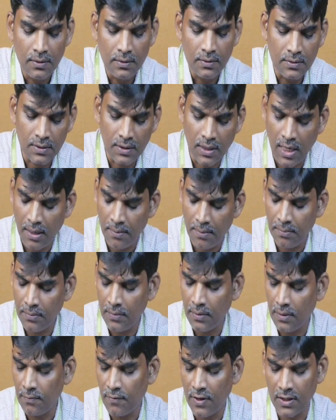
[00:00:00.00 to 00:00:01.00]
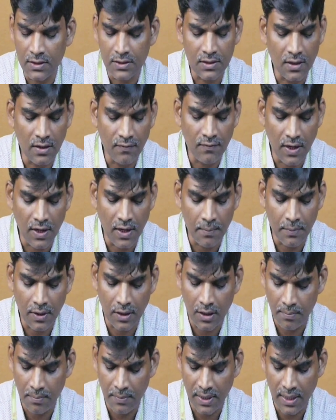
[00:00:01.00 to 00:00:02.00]
lambda function of lambda
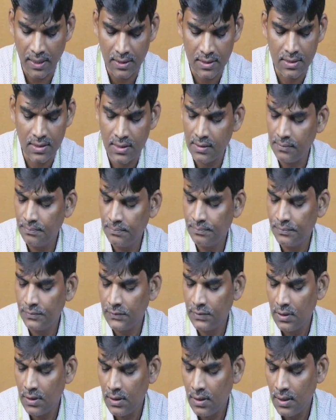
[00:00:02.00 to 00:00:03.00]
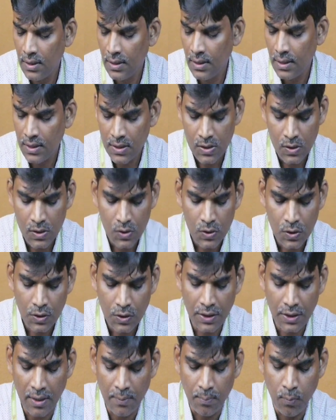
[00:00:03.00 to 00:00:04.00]
comma x.
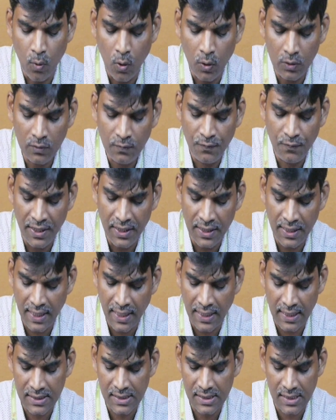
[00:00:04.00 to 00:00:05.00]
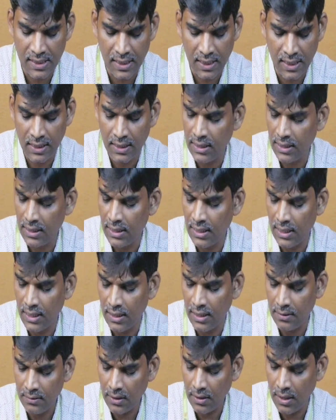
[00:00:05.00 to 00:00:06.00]
Here both field energy and
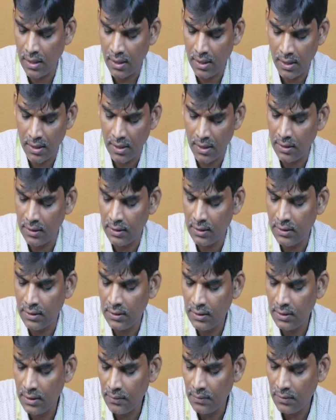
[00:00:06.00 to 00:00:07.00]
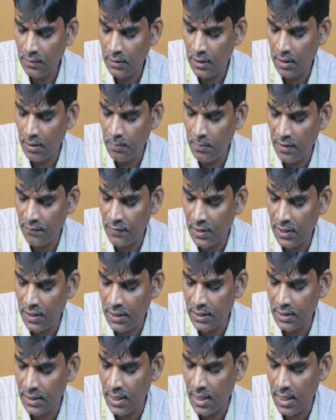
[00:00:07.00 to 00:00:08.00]
here
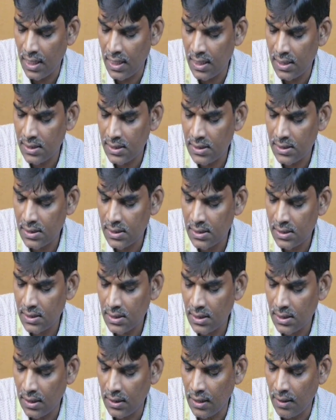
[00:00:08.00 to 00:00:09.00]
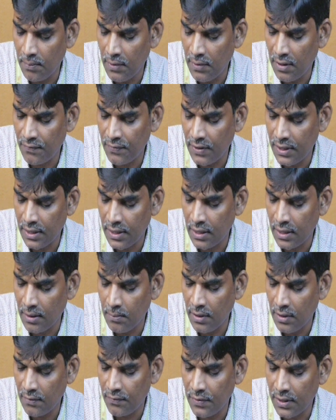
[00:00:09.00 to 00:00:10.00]
WFLD dash, WFLD and
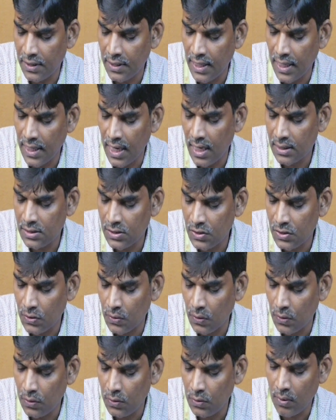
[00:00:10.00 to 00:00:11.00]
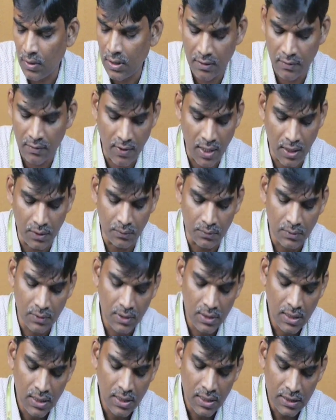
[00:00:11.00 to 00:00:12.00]
WFLD dash is equal to what is the value?
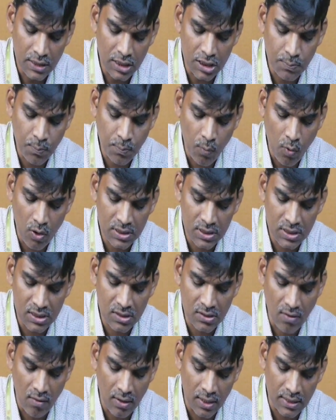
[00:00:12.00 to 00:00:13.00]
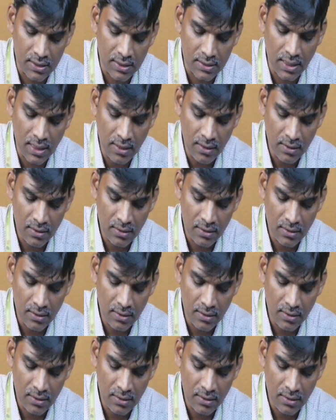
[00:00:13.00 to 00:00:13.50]
This portion is called as a